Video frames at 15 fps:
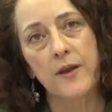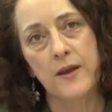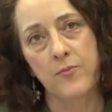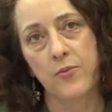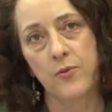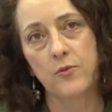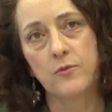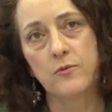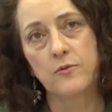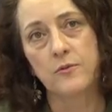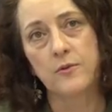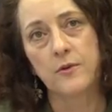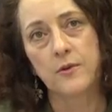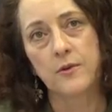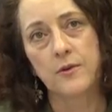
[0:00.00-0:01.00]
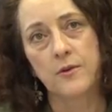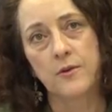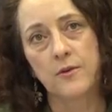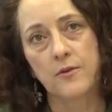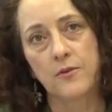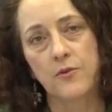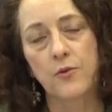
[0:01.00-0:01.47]
people
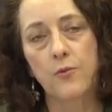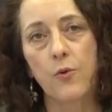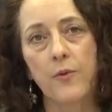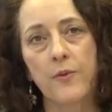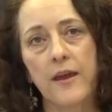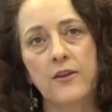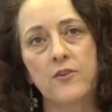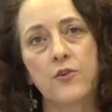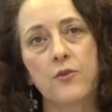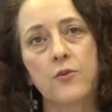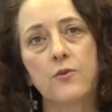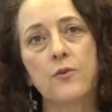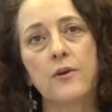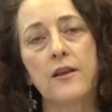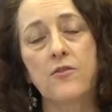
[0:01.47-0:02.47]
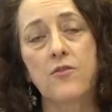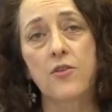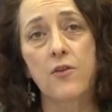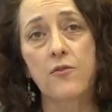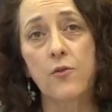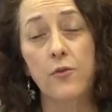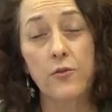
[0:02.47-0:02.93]
through what they do. And
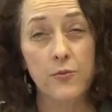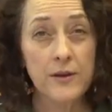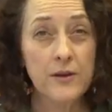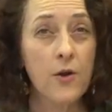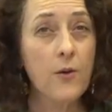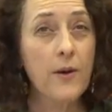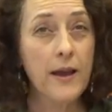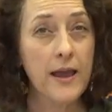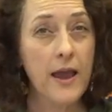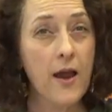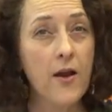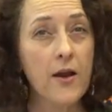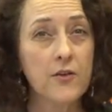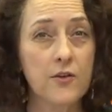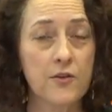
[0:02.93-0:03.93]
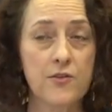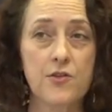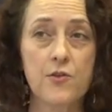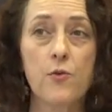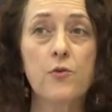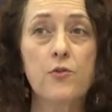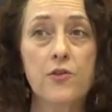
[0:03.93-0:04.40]
so, of course, we know our
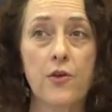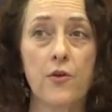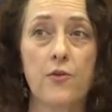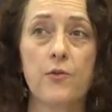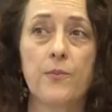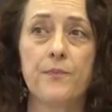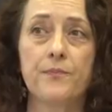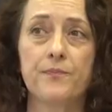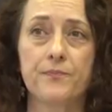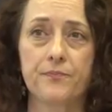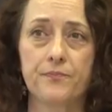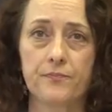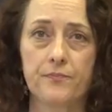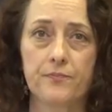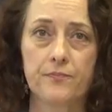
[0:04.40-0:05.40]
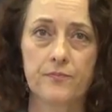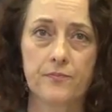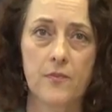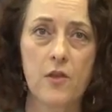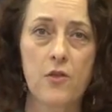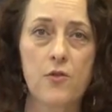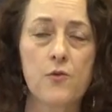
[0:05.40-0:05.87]
characters also
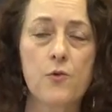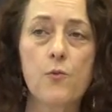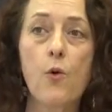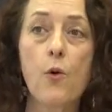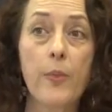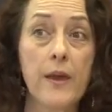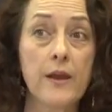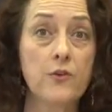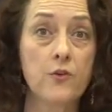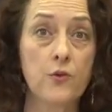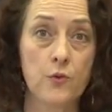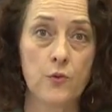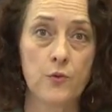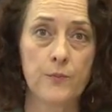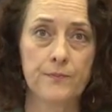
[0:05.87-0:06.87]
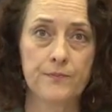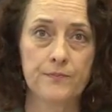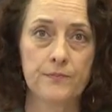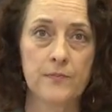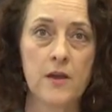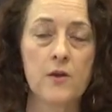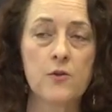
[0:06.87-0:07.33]
through what they do,
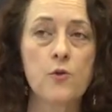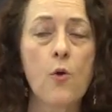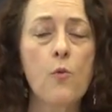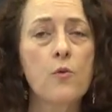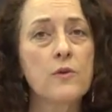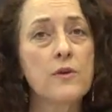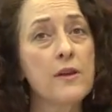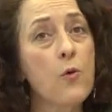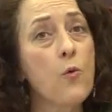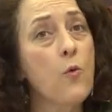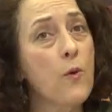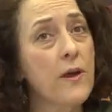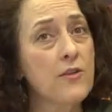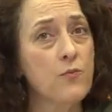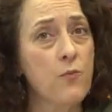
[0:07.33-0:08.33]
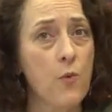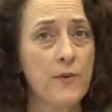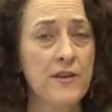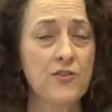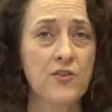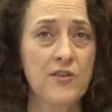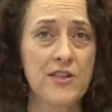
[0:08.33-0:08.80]
not always what
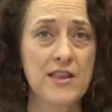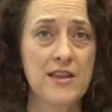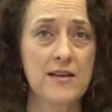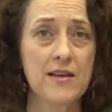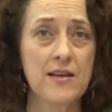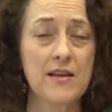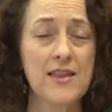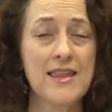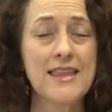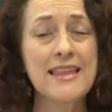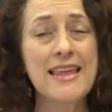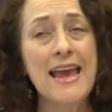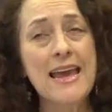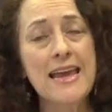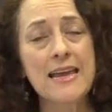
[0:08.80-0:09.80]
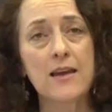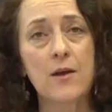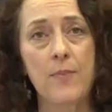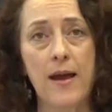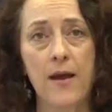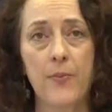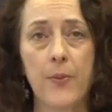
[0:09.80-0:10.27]
we just say
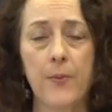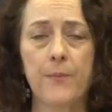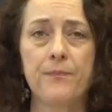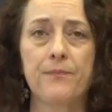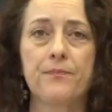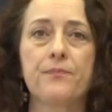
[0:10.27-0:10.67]
about them.